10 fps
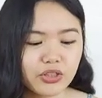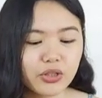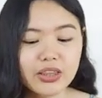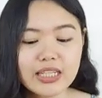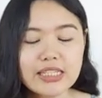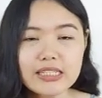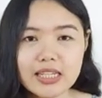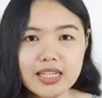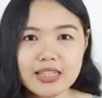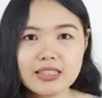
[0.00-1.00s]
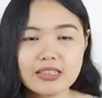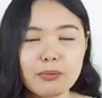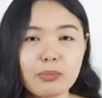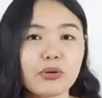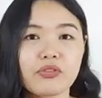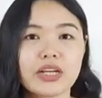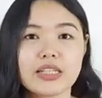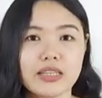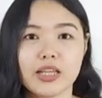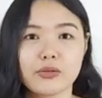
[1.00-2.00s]
so this is the
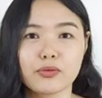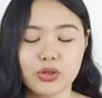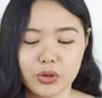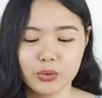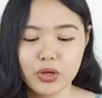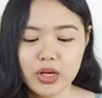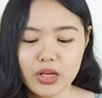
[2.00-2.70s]
perfect set for you.